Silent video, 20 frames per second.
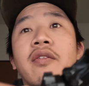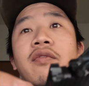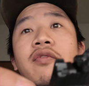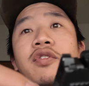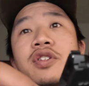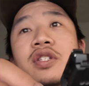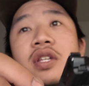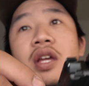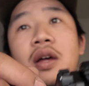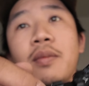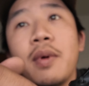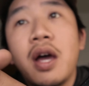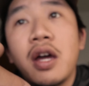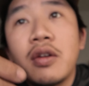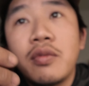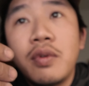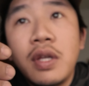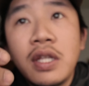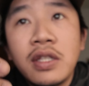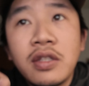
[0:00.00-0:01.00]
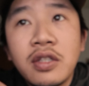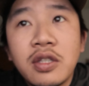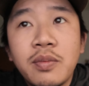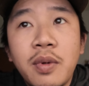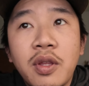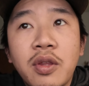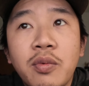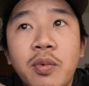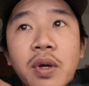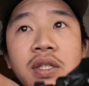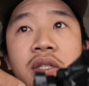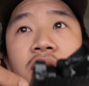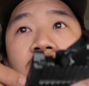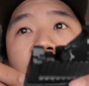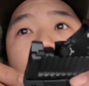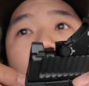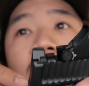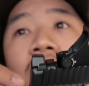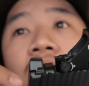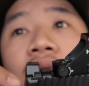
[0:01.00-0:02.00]
For some odd reason, Smith &
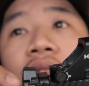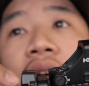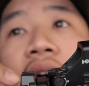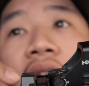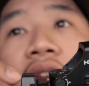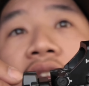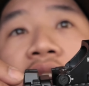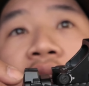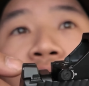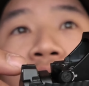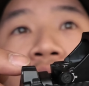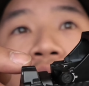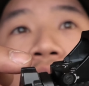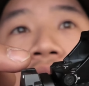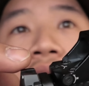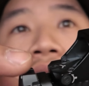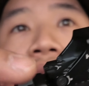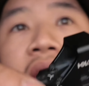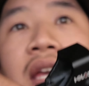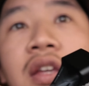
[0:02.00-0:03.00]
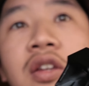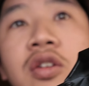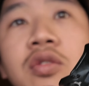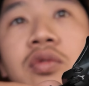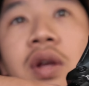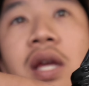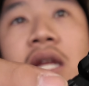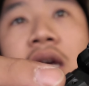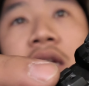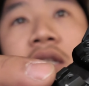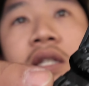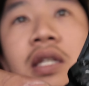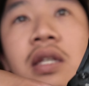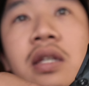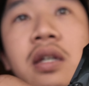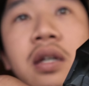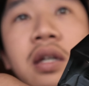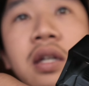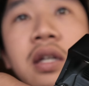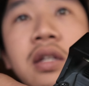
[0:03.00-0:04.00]
Wesson thought it would be a great
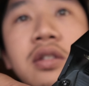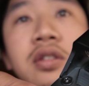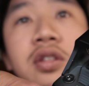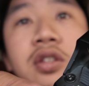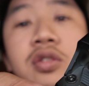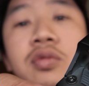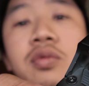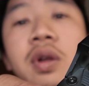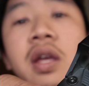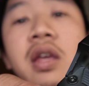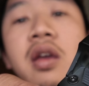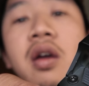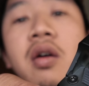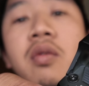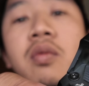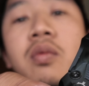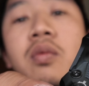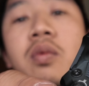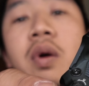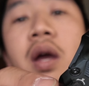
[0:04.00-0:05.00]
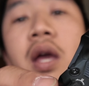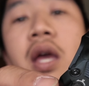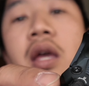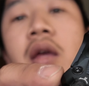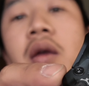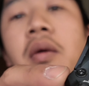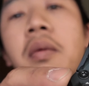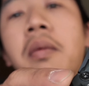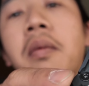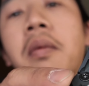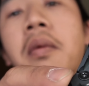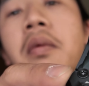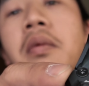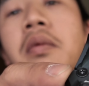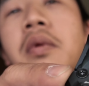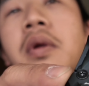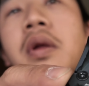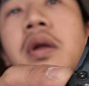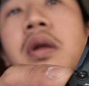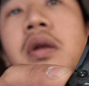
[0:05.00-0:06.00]
idea to stray away,
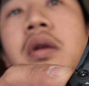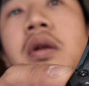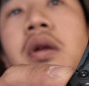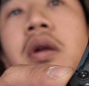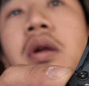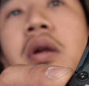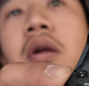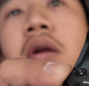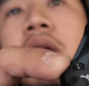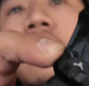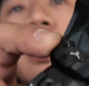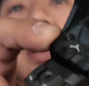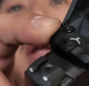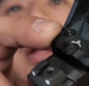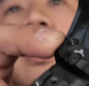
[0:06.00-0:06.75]
right here,